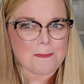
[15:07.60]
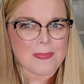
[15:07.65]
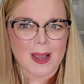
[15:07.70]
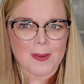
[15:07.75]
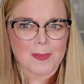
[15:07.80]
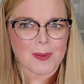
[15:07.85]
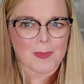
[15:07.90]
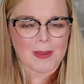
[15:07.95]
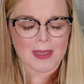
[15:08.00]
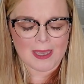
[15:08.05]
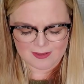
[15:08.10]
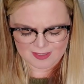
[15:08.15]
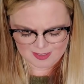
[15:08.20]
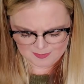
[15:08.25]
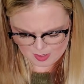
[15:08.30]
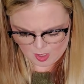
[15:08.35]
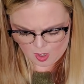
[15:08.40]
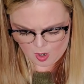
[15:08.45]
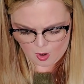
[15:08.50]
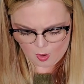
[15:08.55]
pop them out.
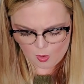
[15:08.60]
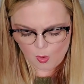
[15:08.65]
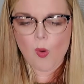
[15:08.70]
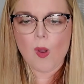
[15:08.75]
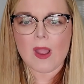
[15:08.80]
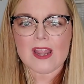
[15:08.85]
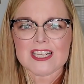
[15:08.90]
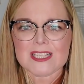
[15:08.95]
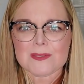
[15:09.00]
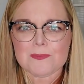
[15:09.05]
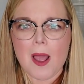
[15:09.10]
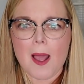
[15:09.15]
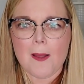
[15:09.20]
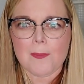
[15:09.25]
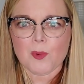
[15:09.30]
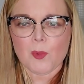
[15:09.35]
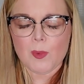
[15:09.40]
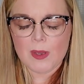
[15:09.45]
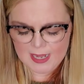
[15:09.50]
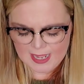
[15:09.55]
I'm Oh, I just
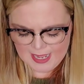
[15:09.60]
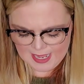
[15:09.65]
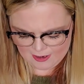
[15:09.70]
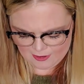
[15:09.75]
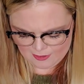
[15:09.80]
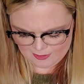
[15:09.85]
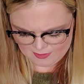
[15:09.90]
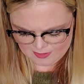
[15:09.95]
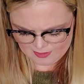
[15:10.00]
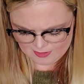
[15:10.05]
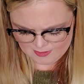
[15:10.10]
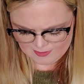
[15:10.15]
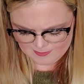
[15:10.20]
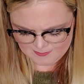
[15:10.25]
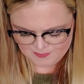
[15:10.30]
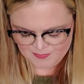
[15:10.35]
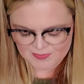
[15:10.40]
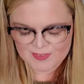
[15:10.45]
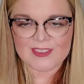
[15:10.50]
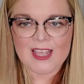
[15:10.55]
popped one out.
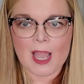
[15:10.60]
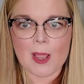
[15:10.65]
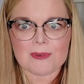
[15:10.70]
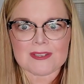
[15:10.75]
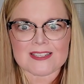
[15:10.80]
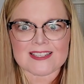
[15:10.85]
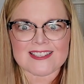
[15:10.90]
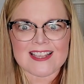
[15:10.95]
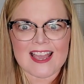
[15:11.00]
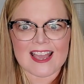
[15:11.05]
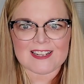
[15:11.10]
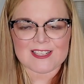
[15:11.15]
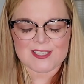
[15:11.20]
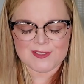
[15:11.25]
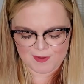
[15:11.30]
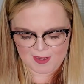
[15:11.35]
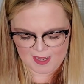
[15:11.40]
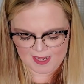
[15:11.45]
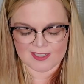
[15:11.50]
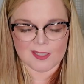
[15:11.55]
That was
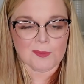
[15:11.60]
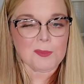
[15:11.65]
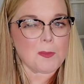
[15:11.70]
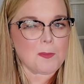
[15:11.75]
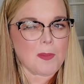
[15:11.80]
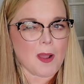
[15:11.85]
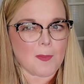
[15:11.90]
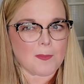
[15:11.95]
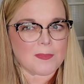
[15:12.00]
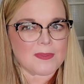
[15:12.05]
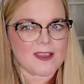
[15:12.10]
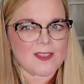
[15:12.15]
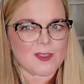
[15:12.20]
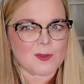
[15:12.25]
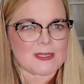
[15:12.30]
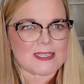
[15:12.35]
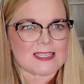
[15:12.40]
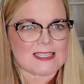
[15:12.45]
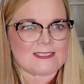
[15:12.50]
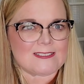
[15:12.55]
satisfying. Let me pop the other
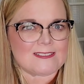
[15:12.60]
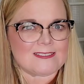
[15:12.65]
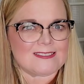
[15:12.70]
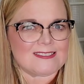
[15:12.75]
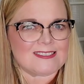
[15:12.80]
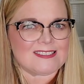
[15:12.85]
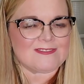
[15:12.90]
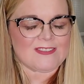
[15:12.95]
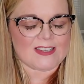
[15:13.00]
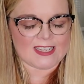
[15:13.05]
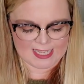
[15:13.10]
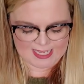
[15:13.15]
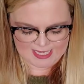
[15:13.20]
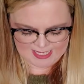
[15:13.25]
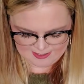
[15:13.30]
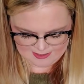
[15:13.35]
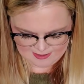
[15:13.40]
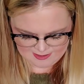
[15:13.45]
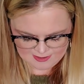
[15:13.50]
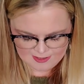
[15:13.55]
one out if I
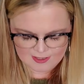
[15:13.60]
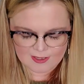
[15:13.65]
can